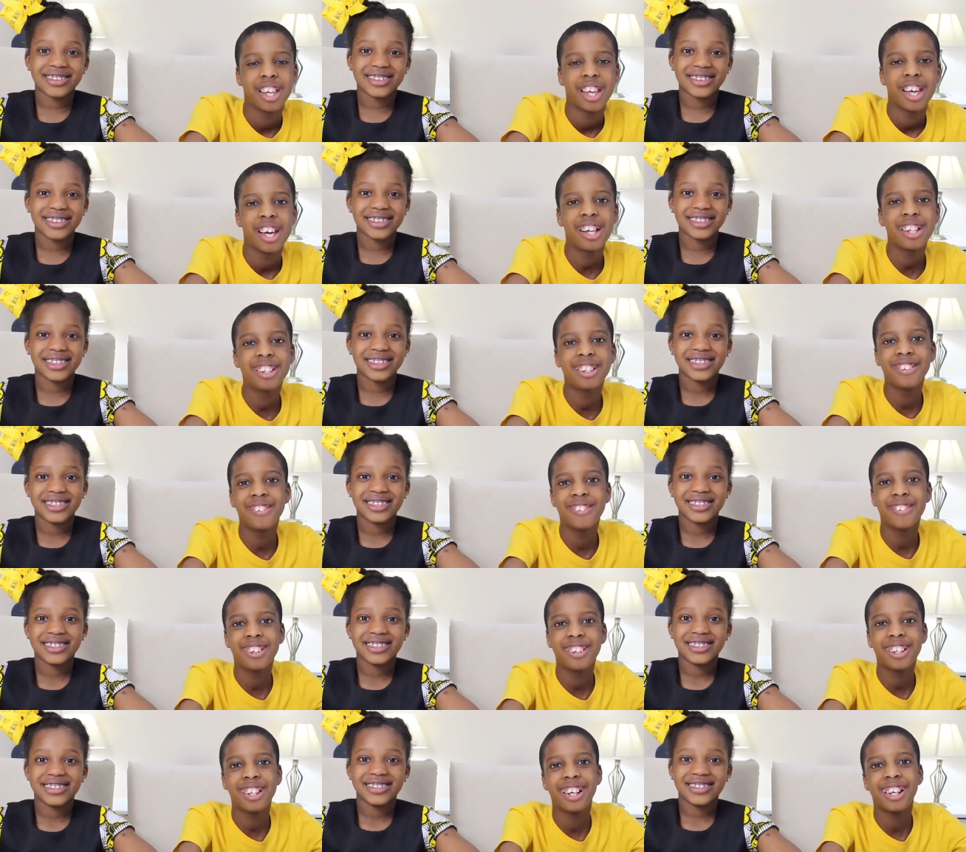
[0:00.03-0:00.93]
Speaker 1: Hello
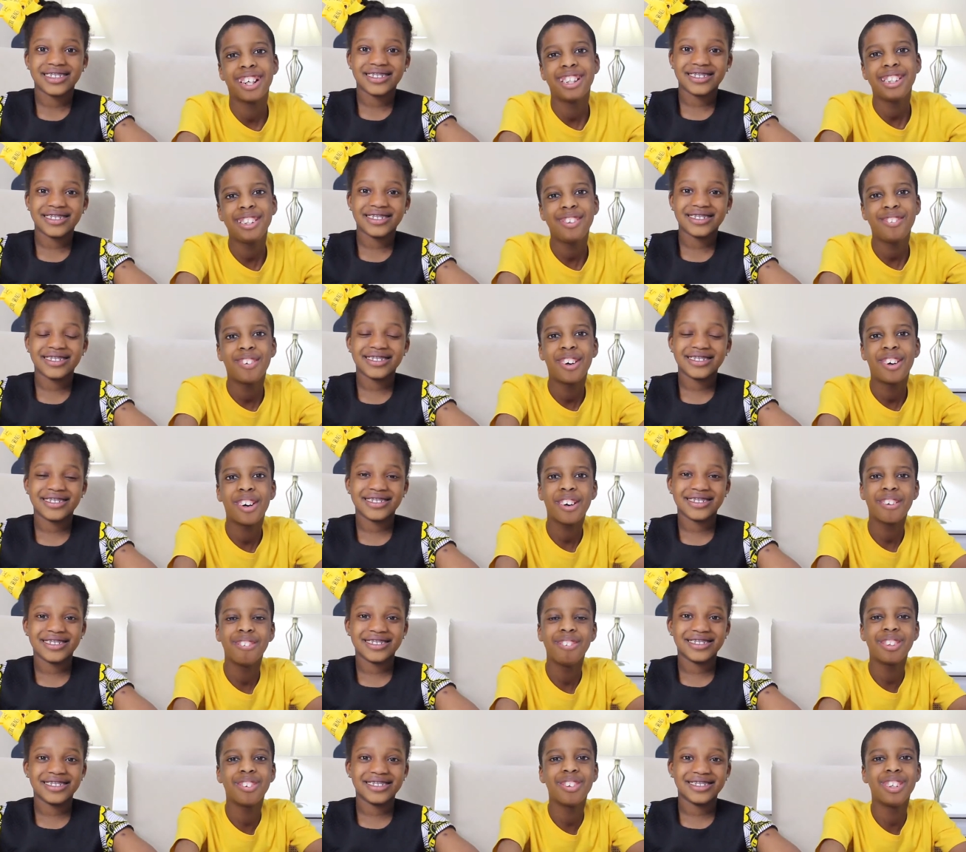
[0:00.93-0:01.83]
guys,
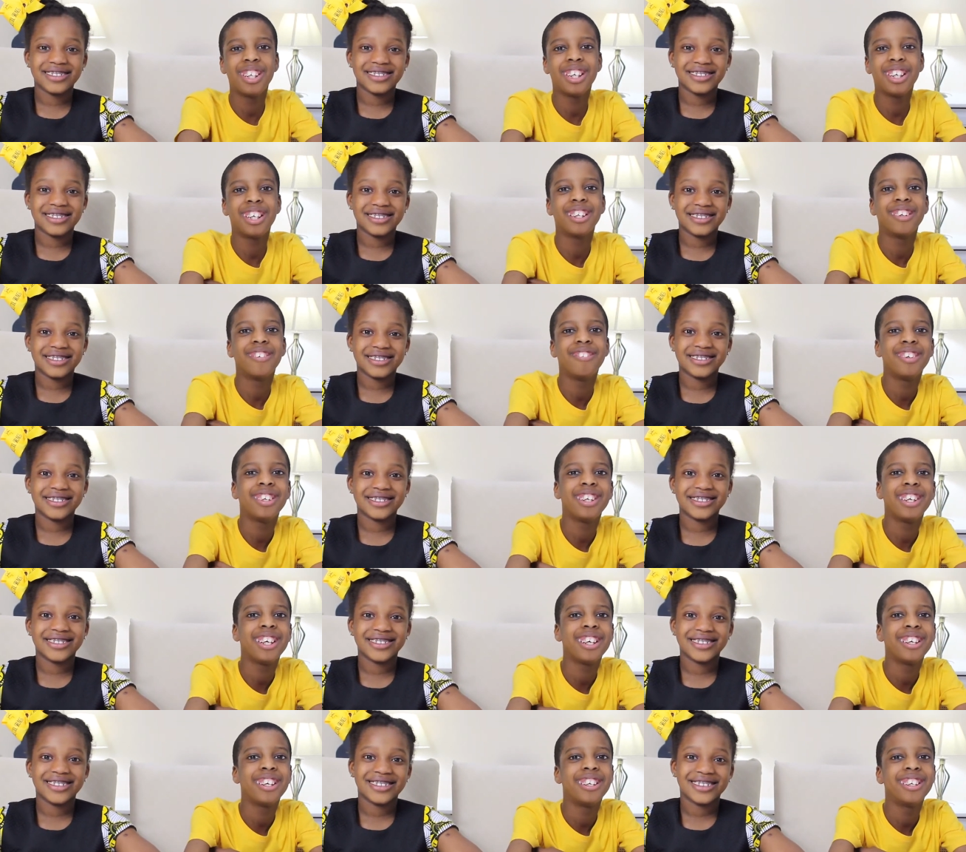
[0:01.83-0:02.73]
welcome to another
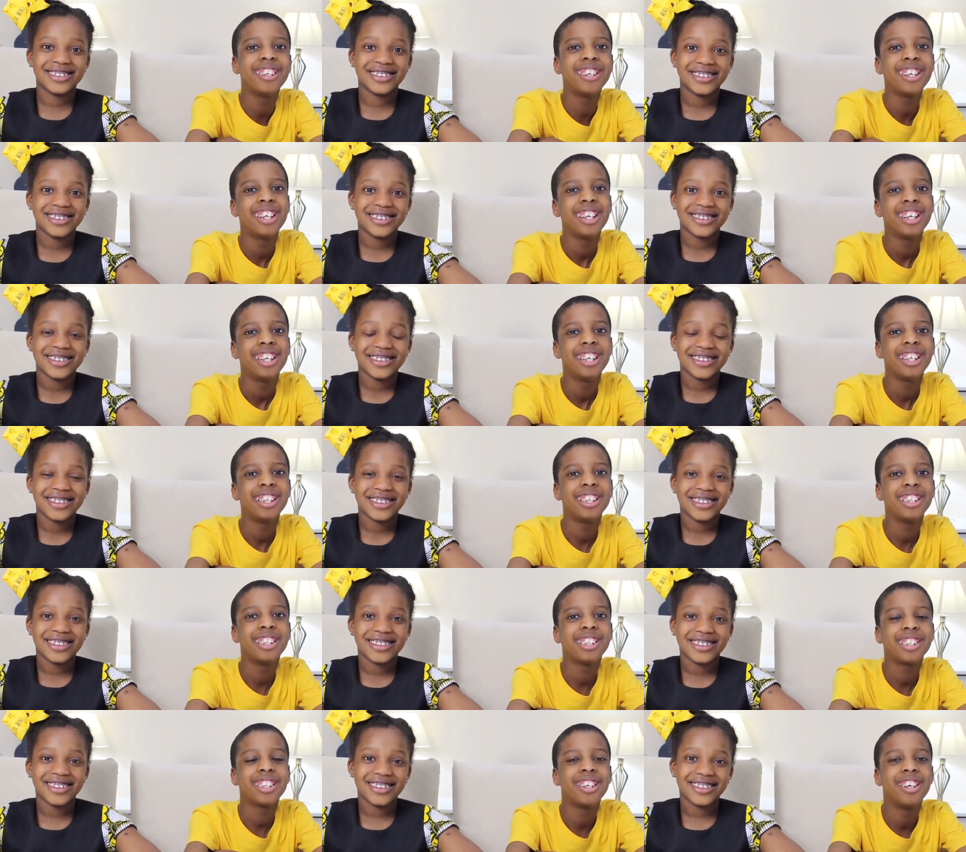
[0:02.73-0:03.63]
video.
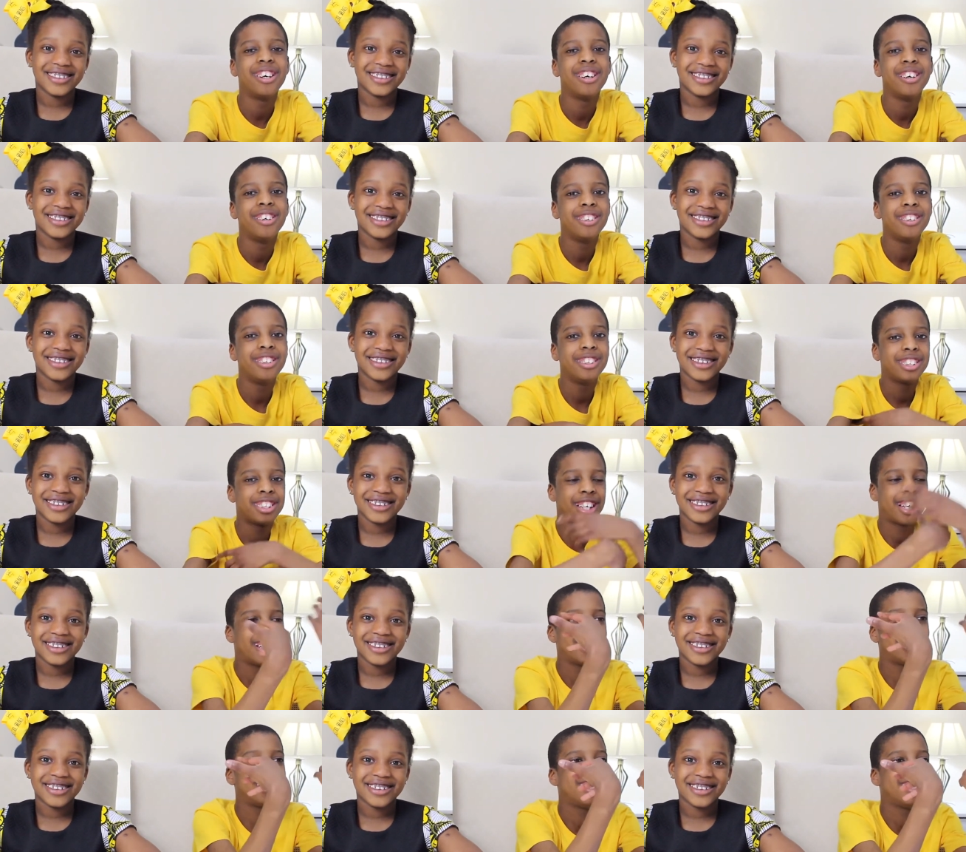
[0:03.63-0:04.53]
It's the host,
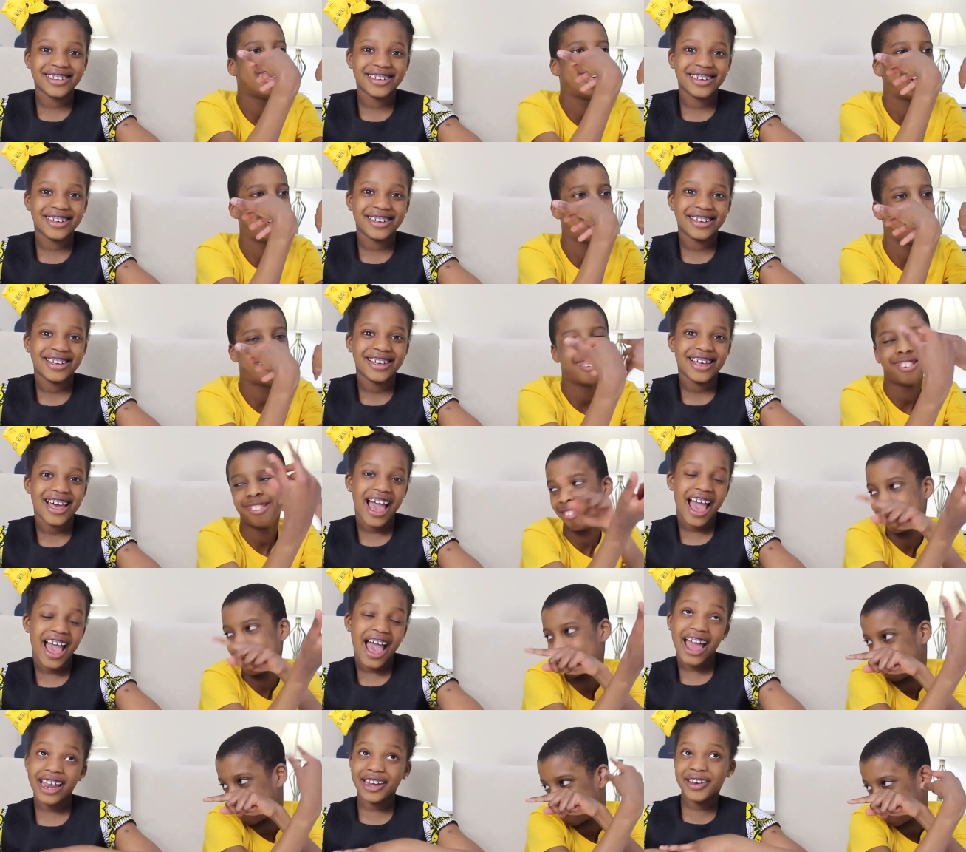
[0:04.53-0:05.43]
Adedayo.
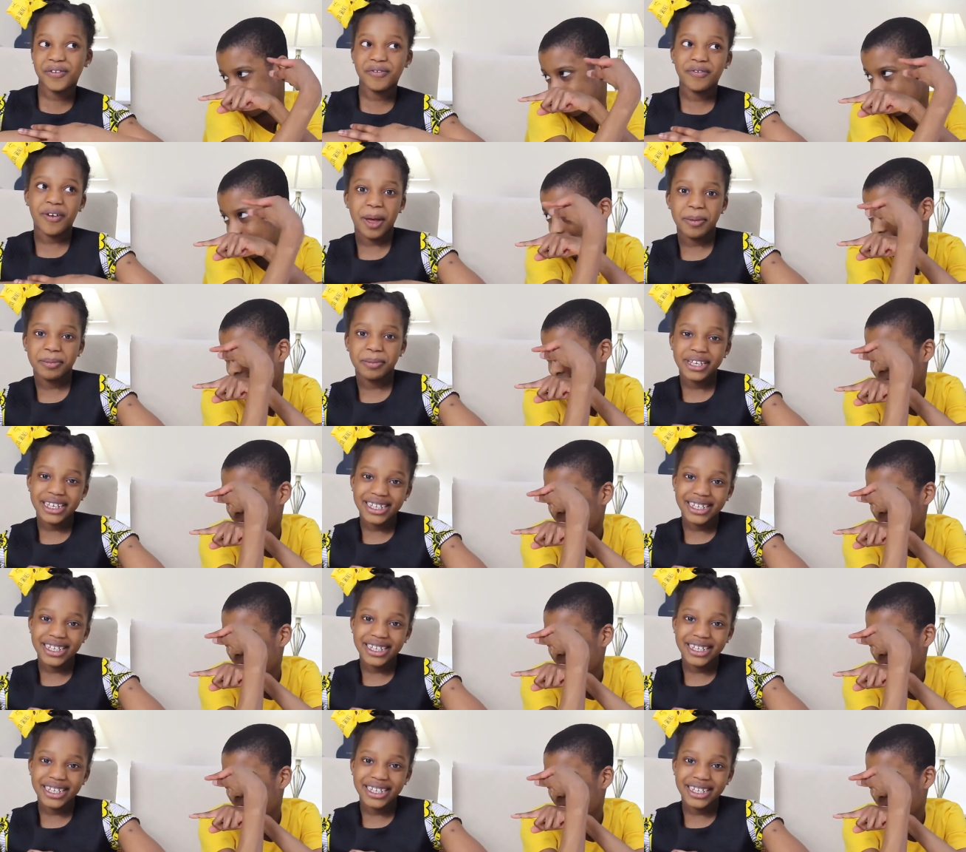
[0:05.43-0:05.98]
And the Femi.